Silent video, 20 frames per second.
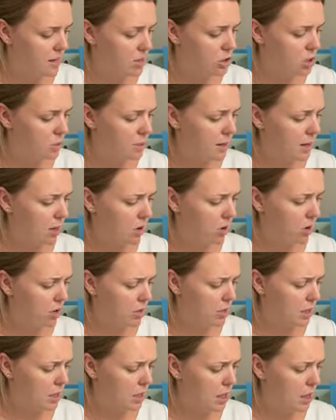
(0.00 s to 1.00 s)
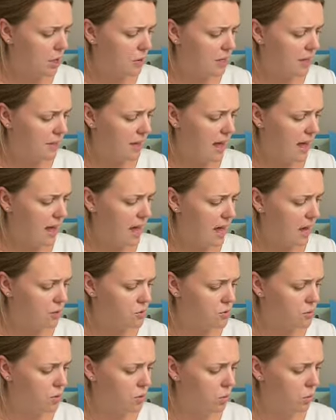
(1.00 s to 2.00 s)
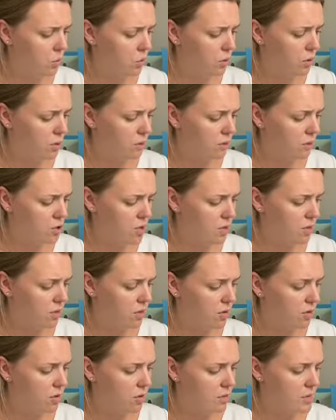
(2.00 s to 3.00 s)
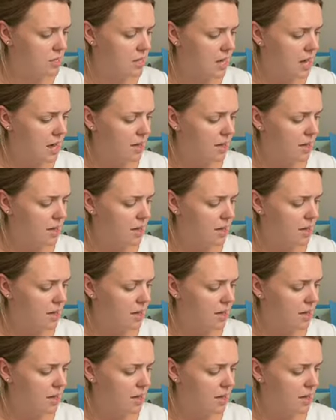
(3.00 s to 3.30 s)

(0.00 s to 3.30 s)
"She'll be all alone in that house with the wolves," she thought.